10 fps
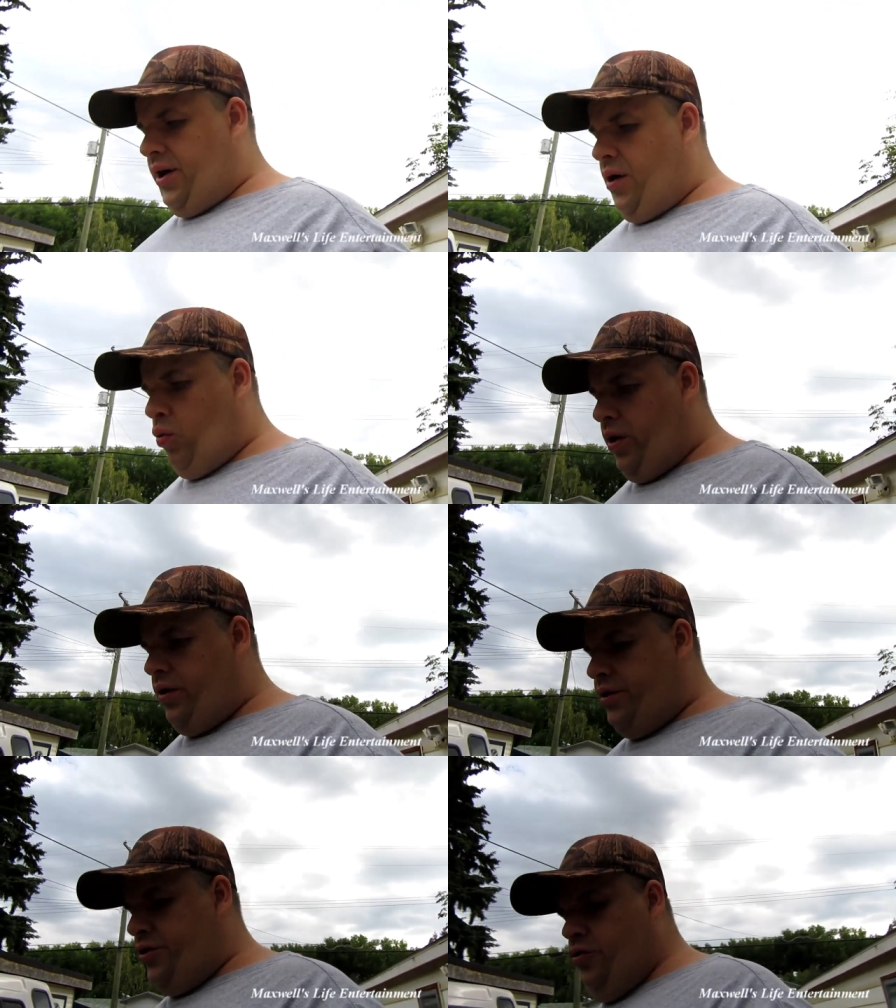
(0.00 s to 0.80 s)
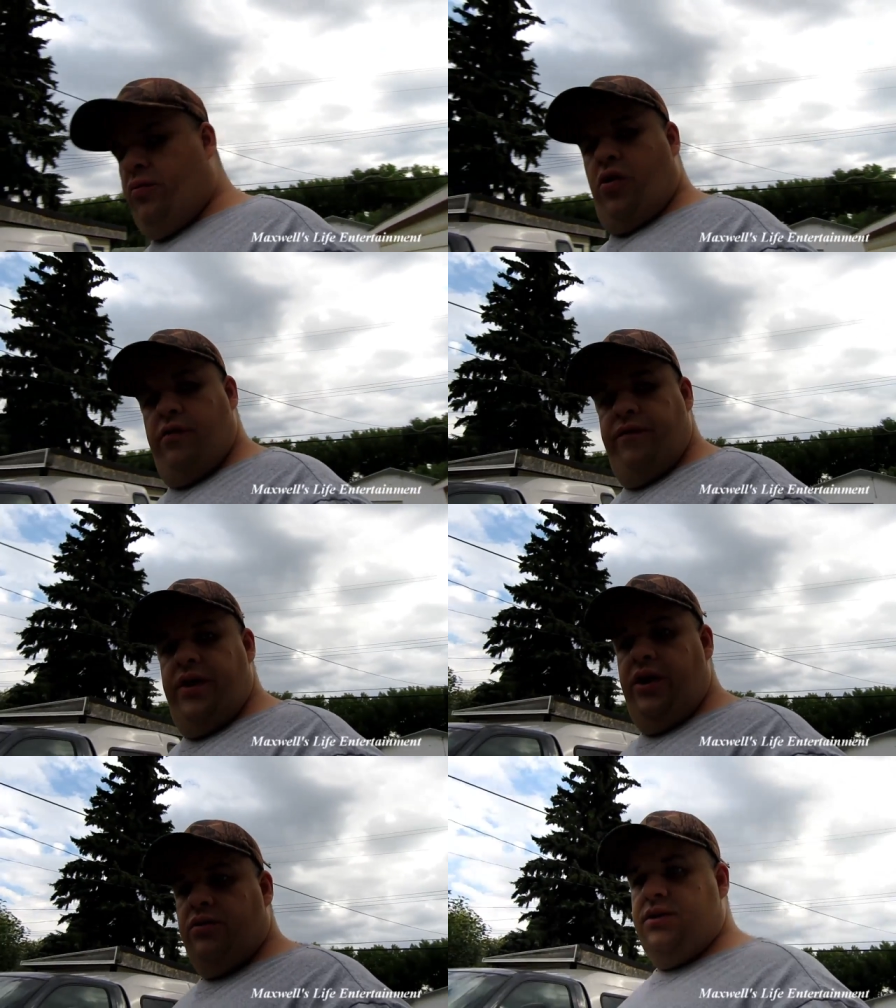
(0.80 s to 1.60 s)
got one or two more
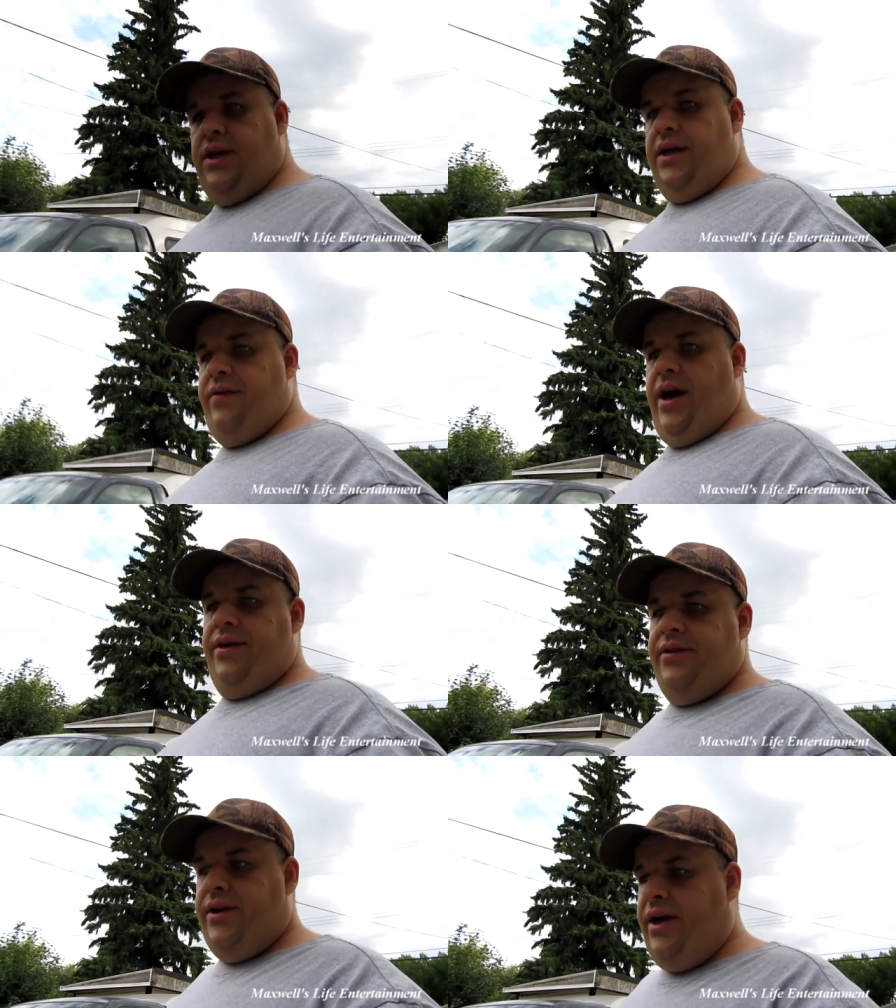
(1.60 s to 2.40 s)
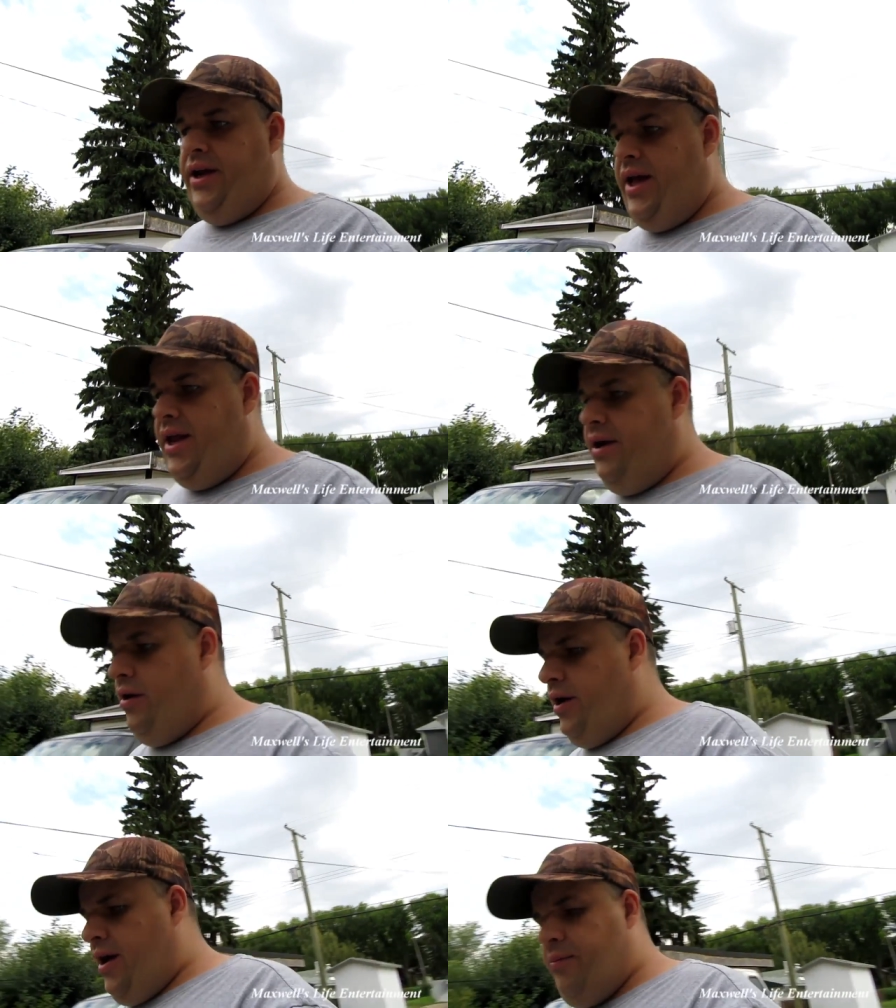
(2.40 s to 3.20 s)
videos like that that I can edit
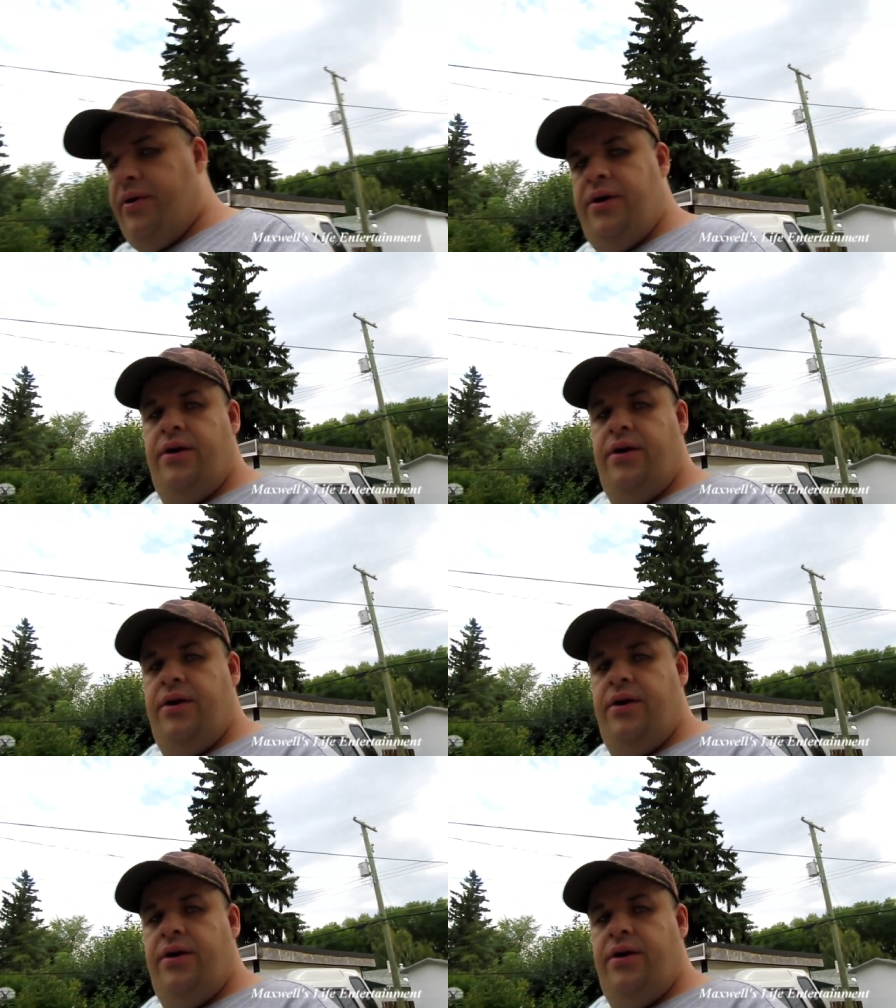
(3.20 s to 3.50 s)
on up,